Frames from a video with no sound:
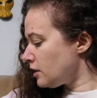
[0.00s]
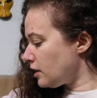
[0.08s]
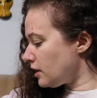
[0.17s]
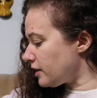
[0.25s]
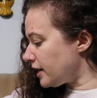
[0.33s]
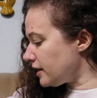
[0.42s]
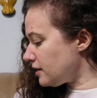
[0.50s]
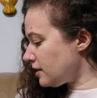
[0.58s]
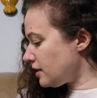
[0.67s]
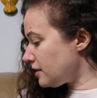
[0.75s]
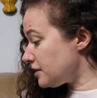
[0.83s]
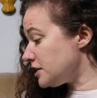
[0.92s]
All right,
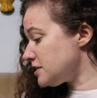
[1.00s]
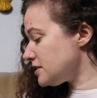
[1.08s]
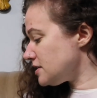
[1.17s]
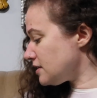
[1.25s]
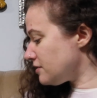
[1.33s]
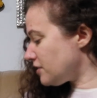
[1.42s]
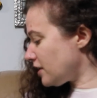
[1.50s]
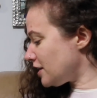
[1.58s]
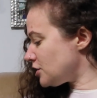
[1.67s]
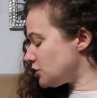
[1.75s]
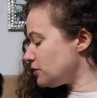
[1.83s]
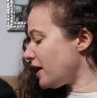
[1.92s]
this is a very
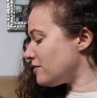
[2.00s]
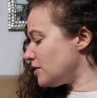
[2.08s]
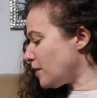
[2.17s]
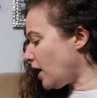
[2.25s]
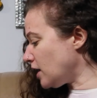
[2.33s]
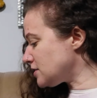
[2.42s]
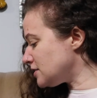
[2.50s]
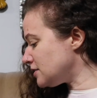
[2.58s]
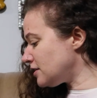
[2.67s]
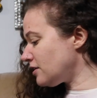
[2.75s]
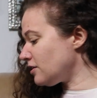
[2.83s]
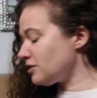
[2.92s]
shoe heavy box and
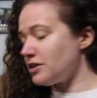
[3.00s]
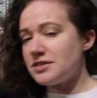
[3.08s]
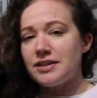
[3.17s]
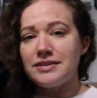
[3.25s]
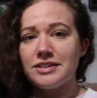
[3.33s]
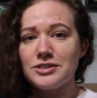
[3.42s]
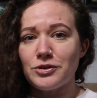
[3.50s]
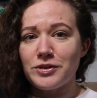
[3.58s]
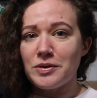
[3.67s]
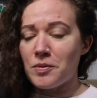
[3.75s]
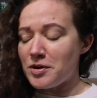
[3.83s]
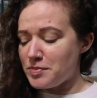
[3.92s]
it looks like there's only
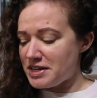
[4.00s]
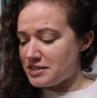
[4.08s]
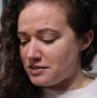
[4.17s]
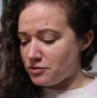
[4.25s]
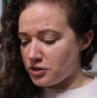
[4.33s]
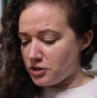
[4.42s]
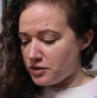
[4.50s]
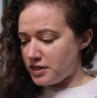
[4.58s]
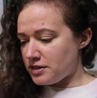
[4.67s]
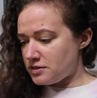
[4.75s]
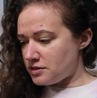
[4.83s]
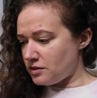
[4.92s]
one piece of
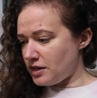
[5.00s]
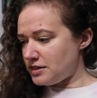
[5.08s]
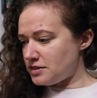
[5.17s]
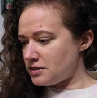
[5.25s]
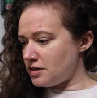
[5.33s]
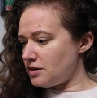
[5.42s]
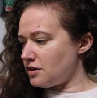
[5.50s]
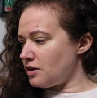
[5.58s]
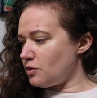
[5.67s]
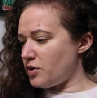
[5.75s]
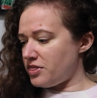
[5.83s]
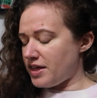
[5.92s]
clothing, so let's
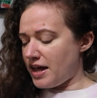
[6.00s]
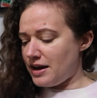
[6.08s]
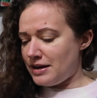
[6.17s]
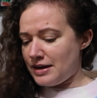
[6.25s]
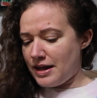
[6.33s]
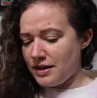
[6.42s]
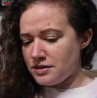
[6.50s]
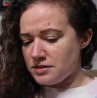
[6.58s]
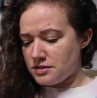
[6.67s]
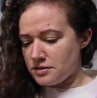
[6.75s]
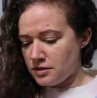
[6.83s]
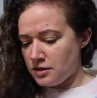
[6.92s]
go with that
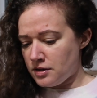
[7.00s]
next.